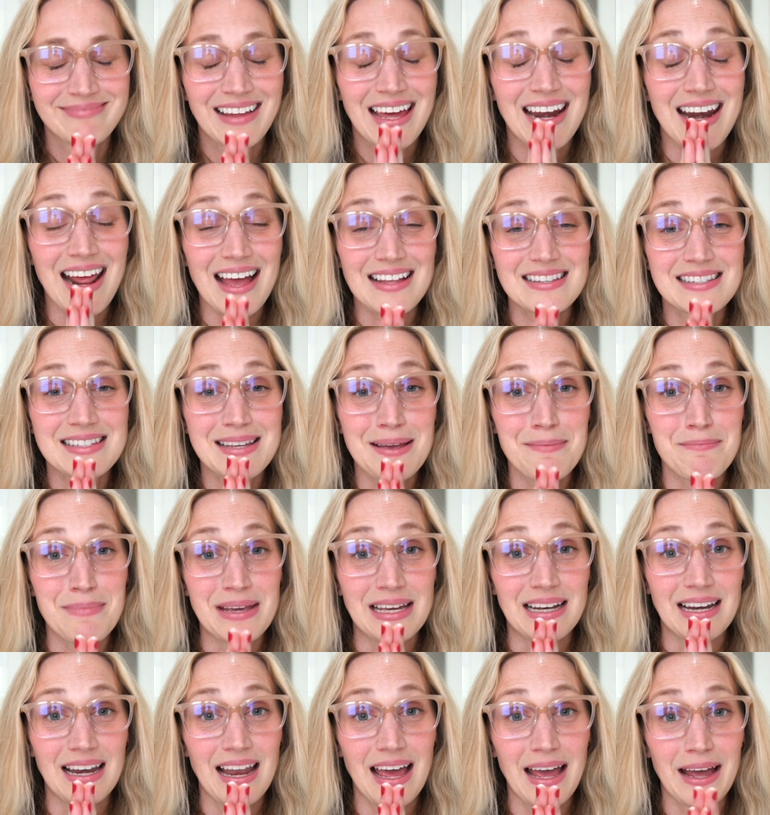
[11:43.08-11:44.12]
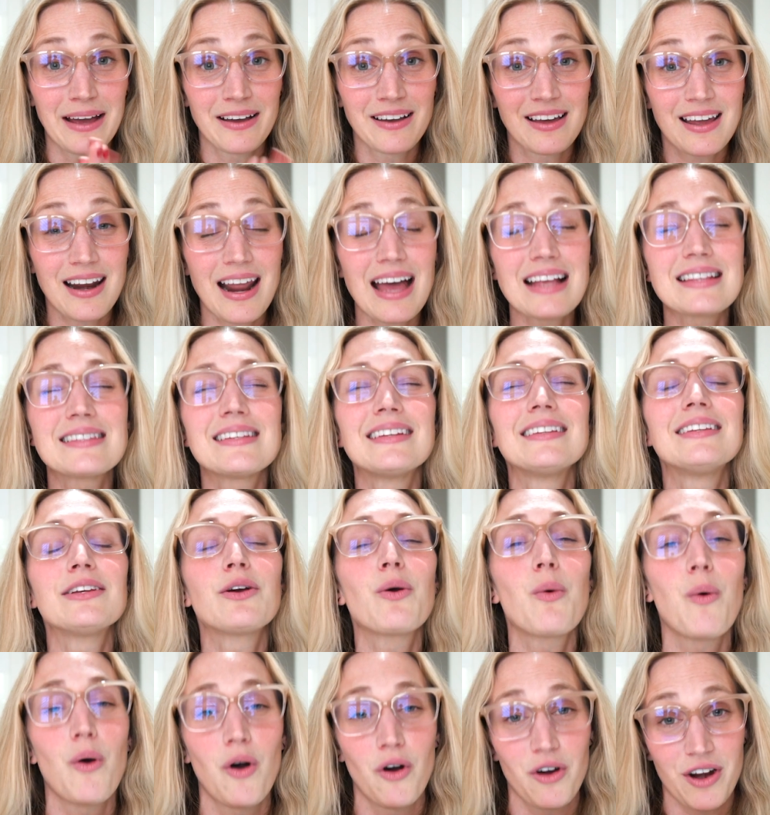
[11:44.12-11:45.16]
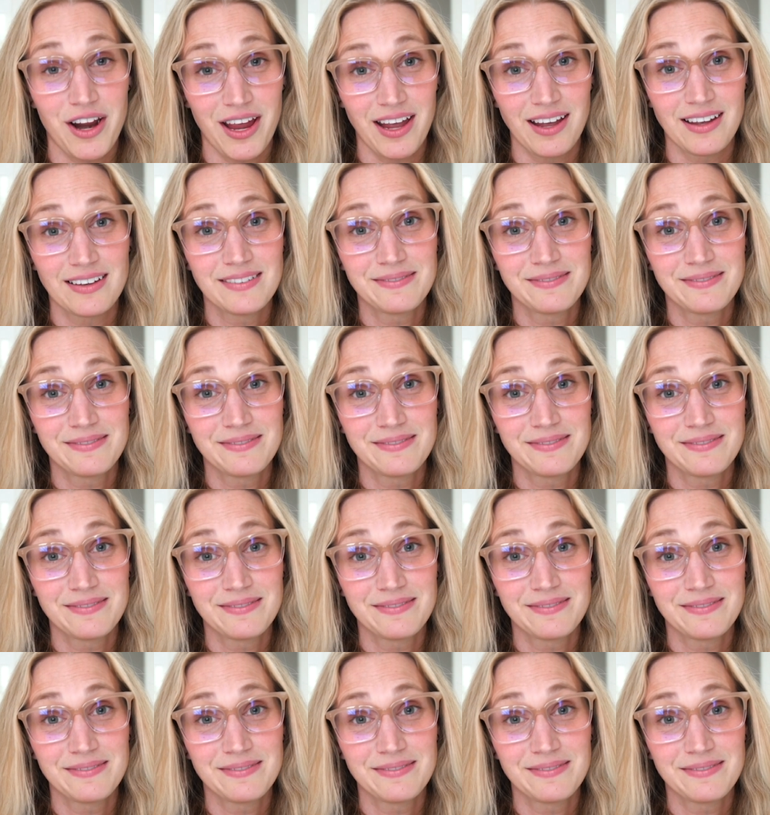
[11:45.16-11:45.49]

grazie mille, grazie di cuore.